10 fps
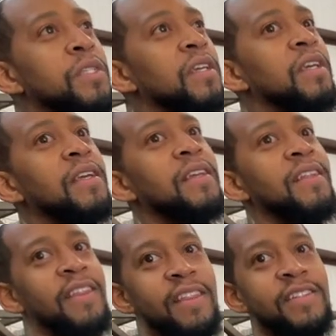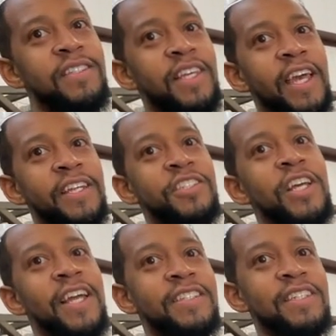T T H
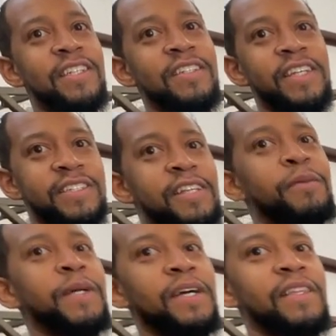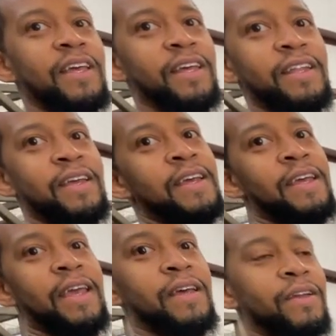A T. Okay. Tim, Tim cut, cut that.
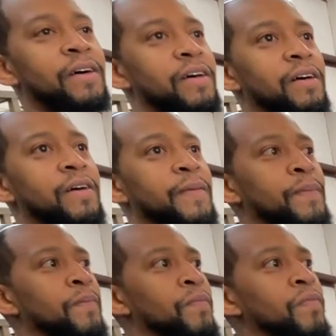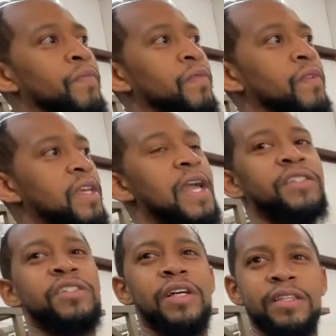okay. Uh, he
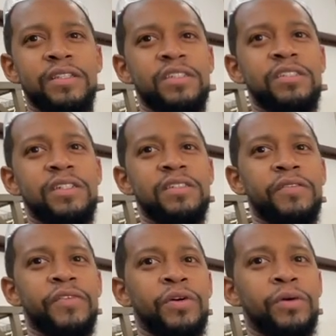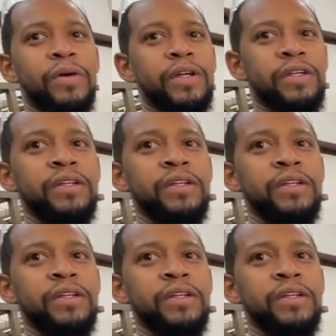actually uh, just did something. Core is the